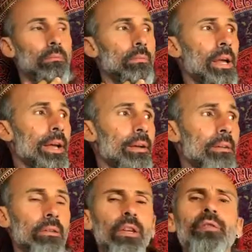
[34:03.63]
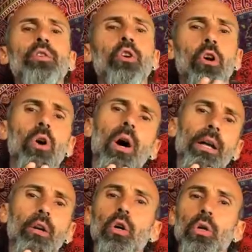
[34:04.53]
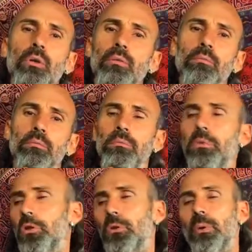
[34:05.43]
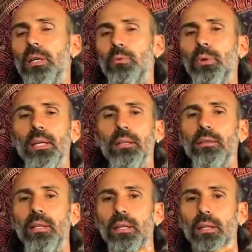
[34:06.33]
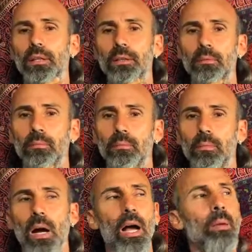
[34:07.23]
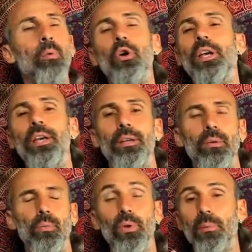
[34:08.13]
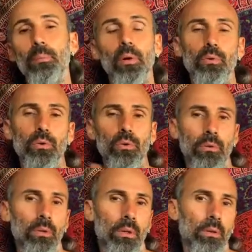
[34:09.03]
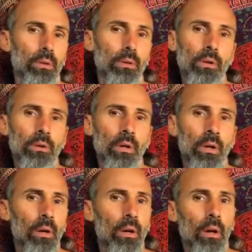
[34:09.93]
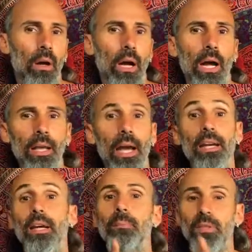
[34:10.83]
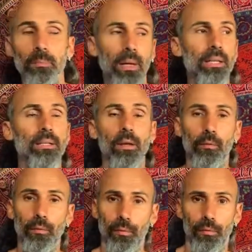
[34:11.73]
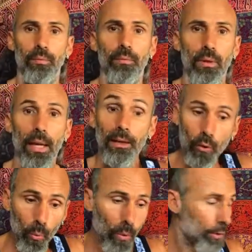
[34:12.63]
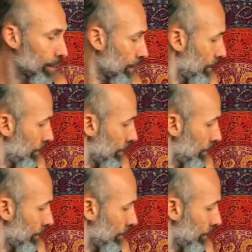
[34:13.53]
yeah, if you go, I go. Otherwise, we can stay here. I'm okay with both. You know, I adapt myself like the water